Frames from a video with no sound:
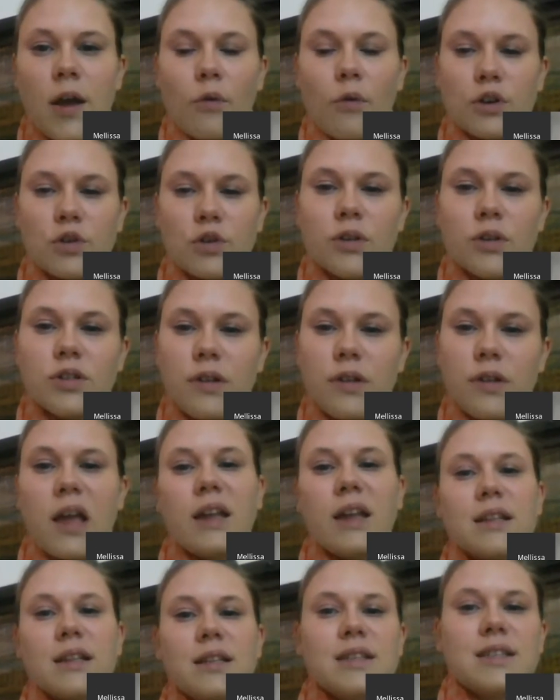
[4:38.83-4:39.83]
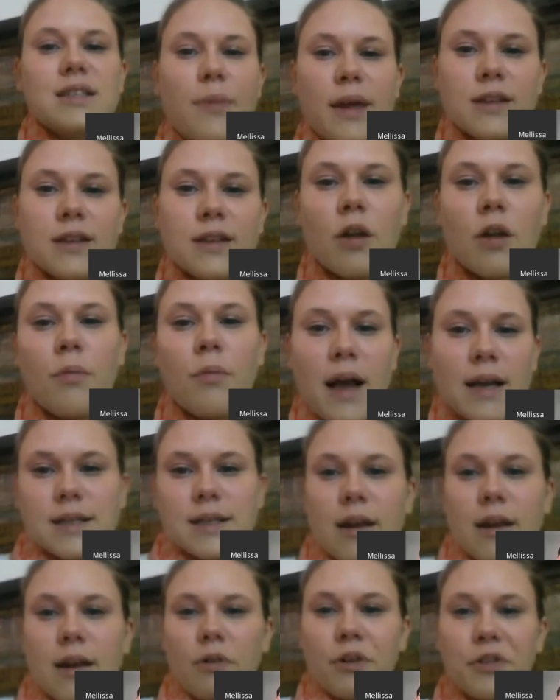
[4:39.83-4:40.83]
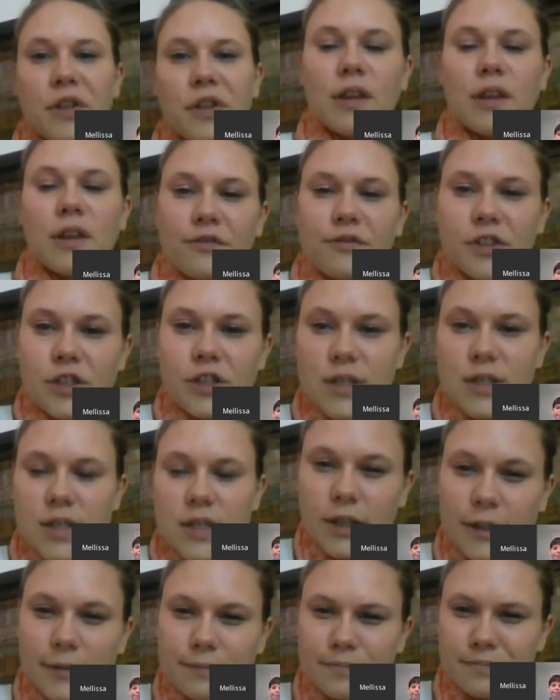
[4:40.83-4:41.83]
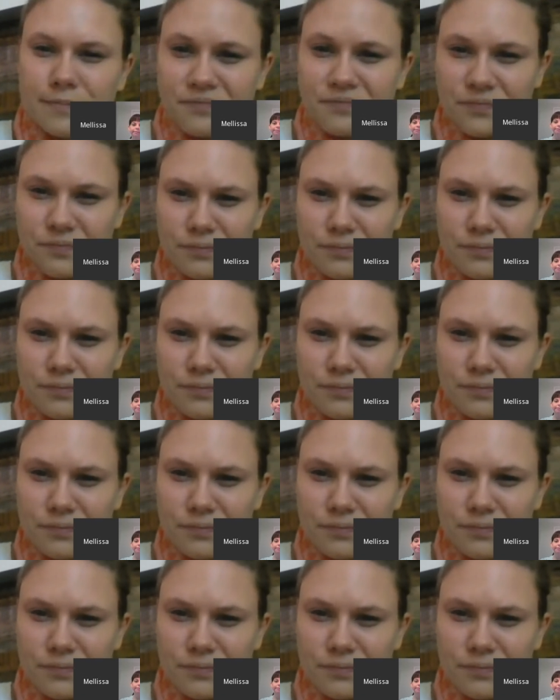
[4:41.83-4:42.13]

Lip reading: which we do not anticipate surpassing within the first year.